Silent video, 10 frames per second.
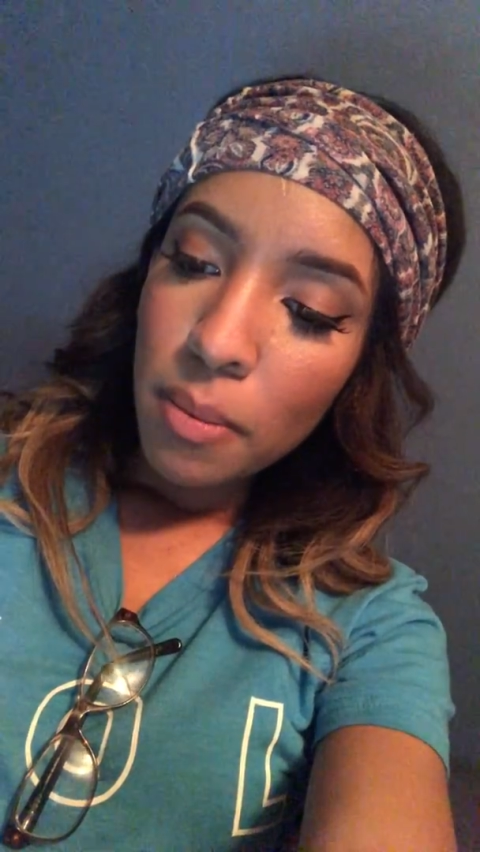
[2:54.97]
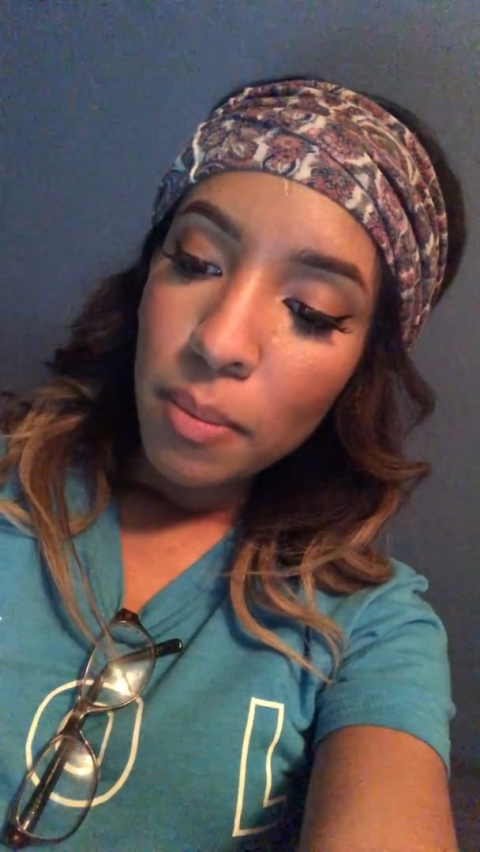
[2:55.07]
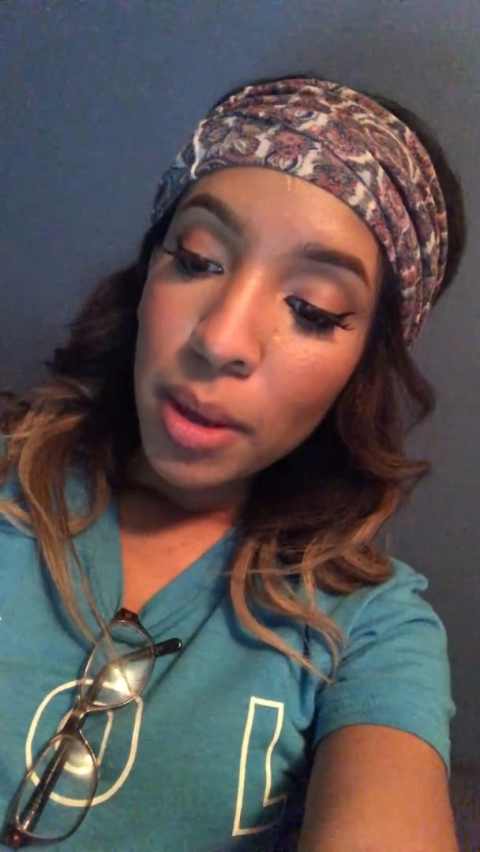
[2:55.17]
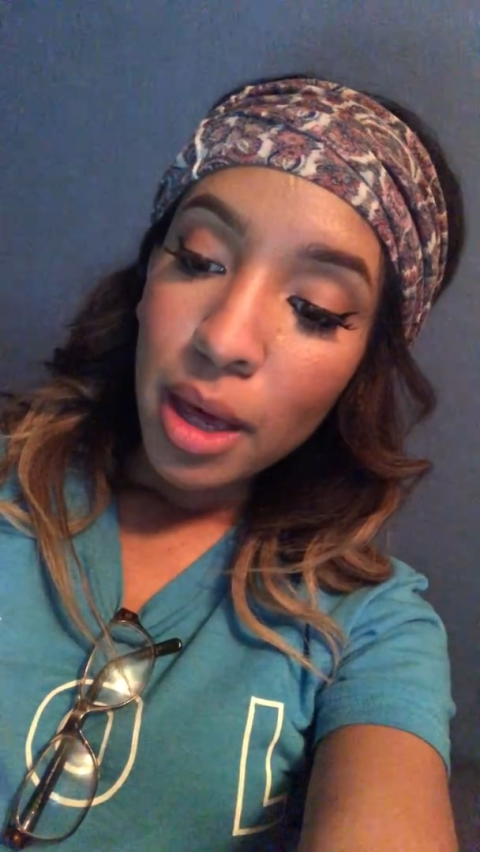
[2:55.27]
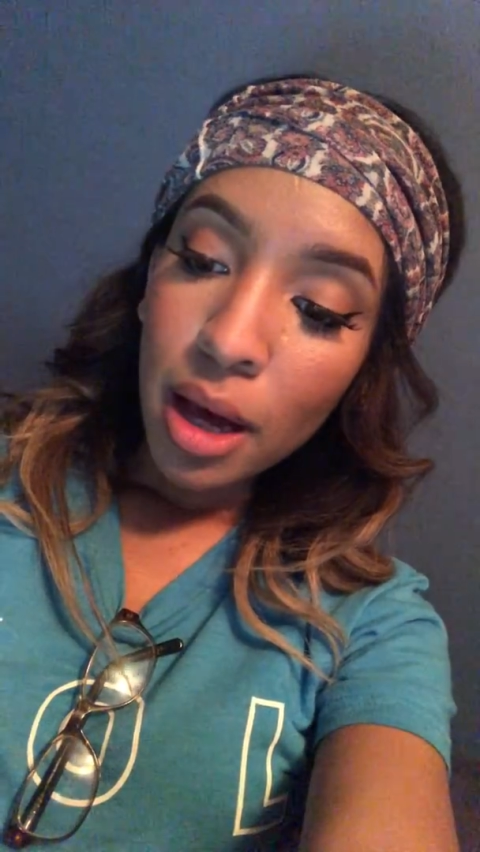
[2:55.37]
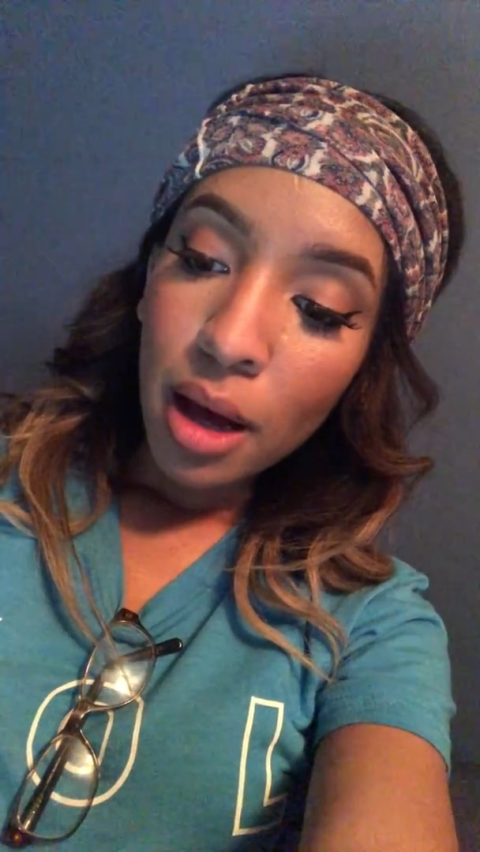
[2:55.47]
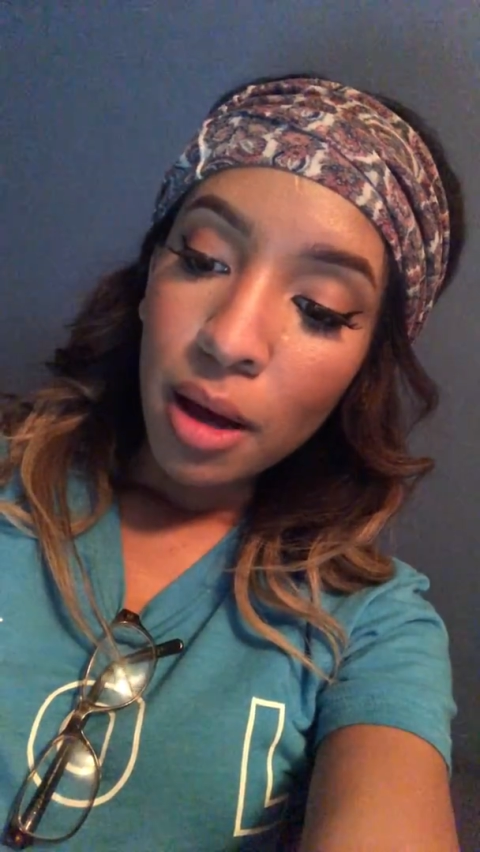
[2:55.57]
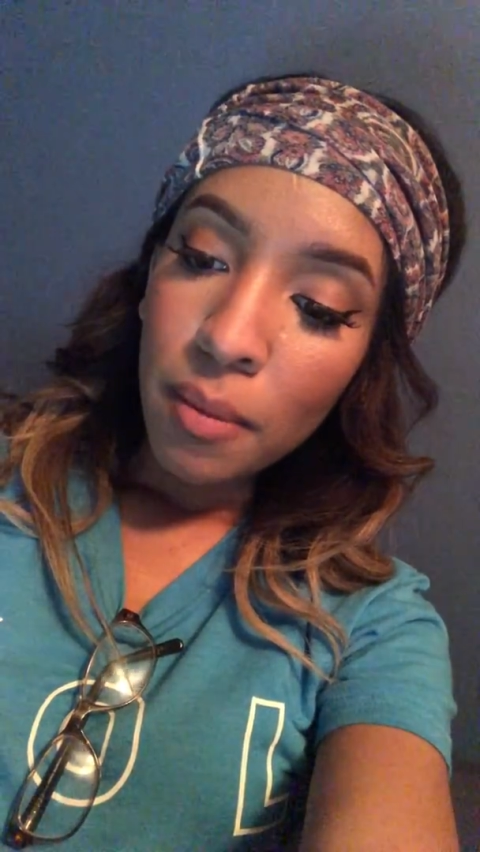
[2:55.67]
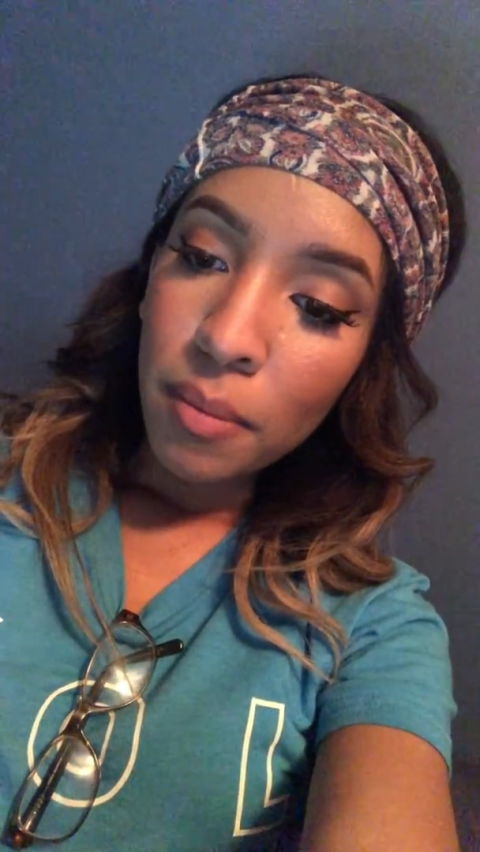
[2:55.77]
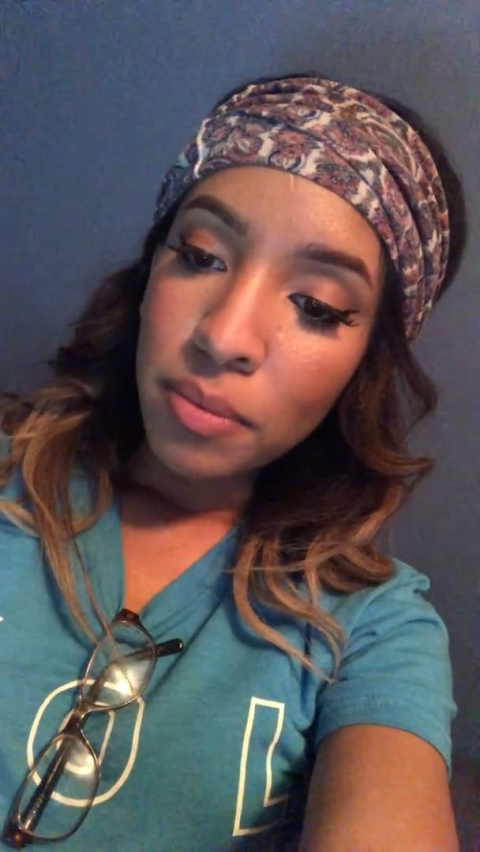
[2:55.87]

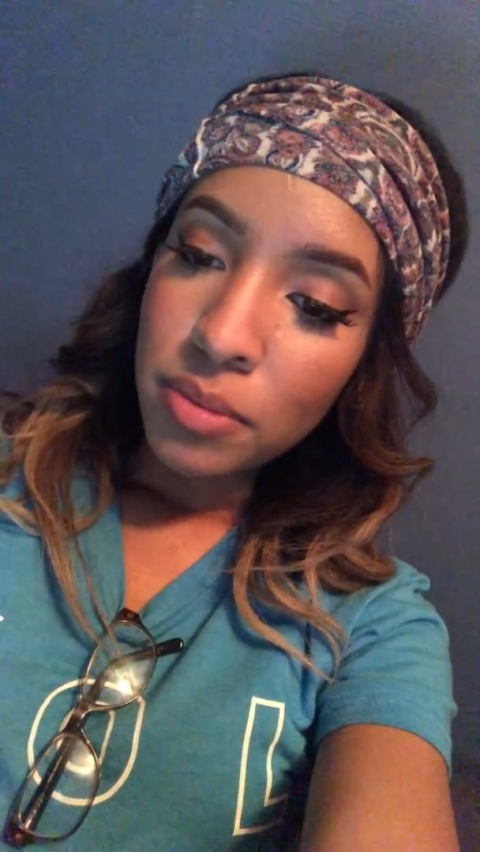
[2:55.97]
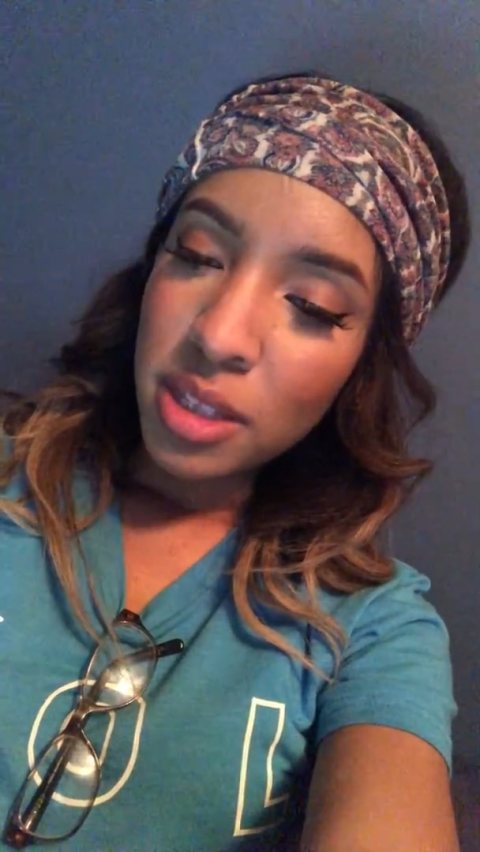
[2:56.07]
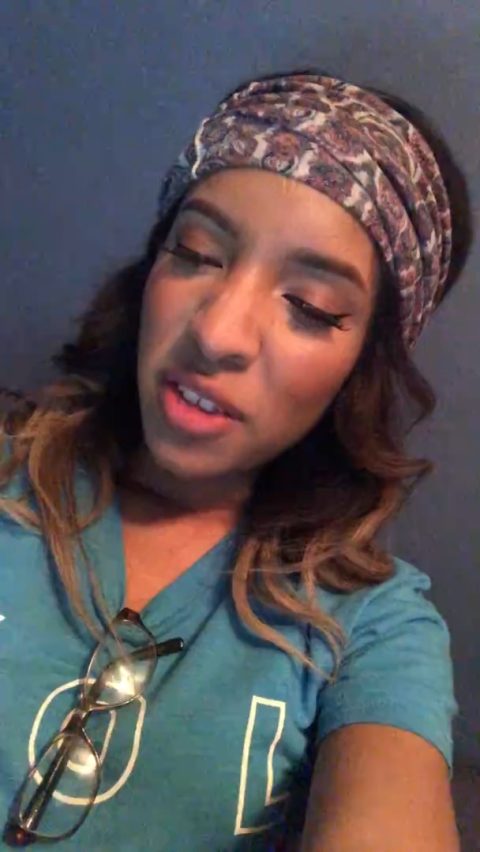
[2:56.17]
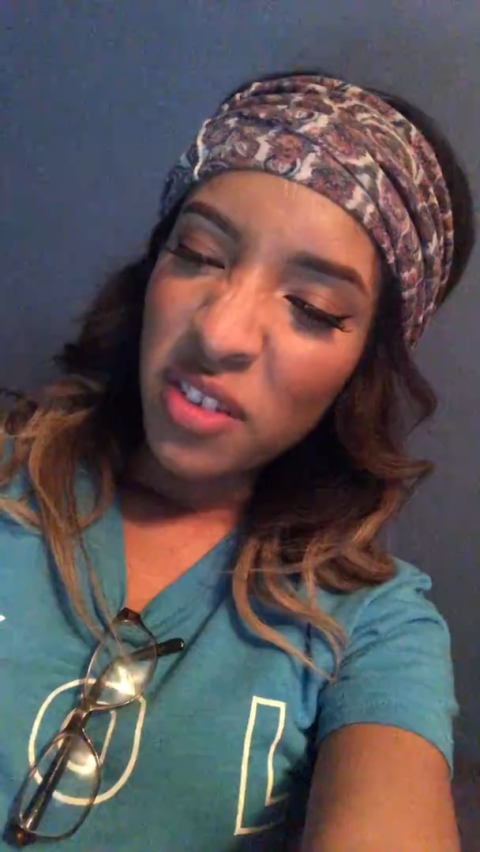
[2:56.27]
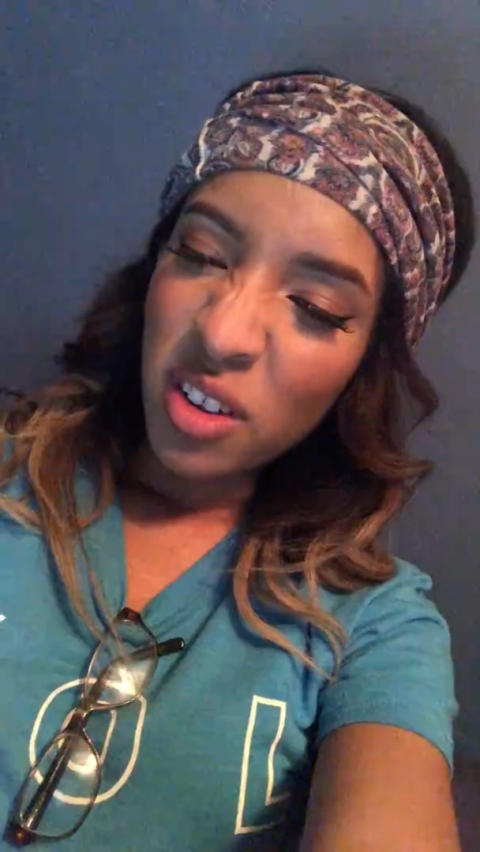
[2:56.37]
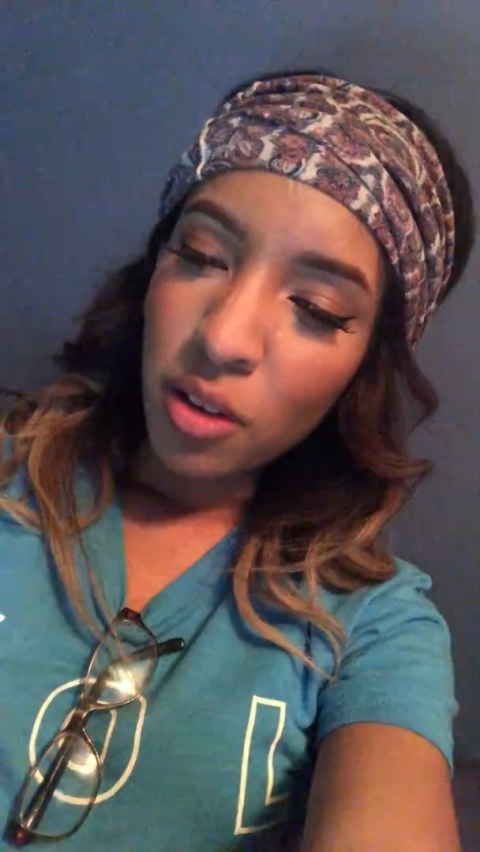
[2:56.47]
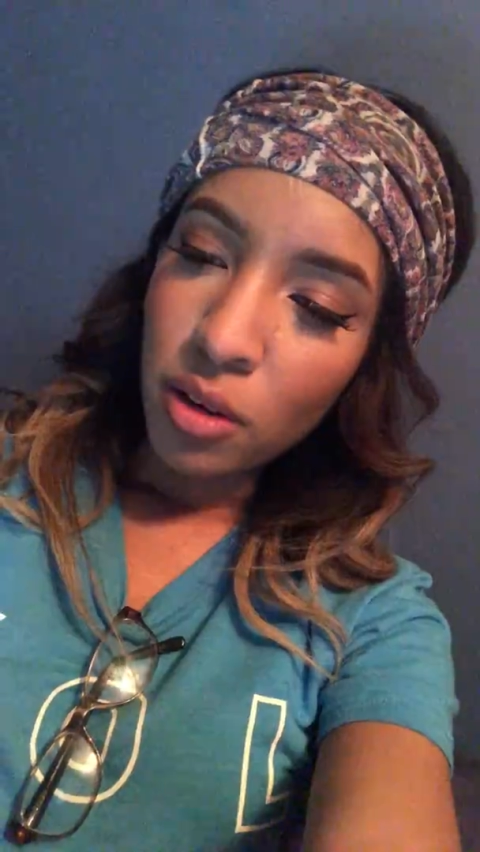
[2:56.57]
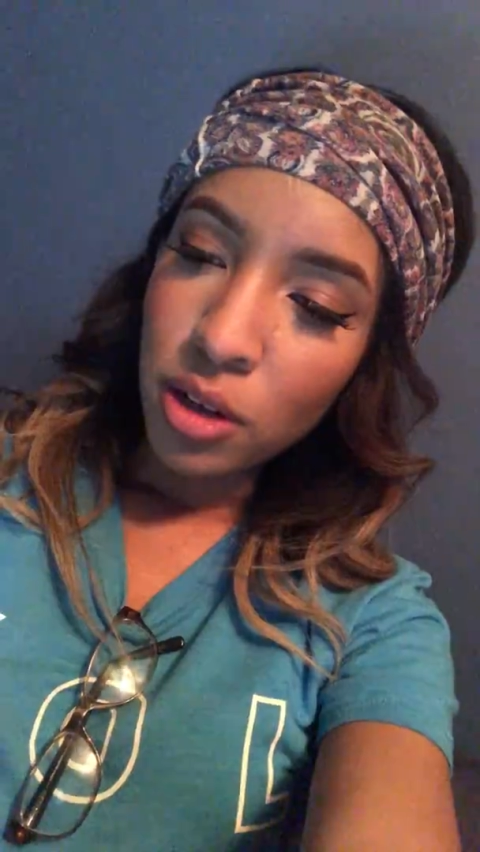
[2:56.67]
become difficult.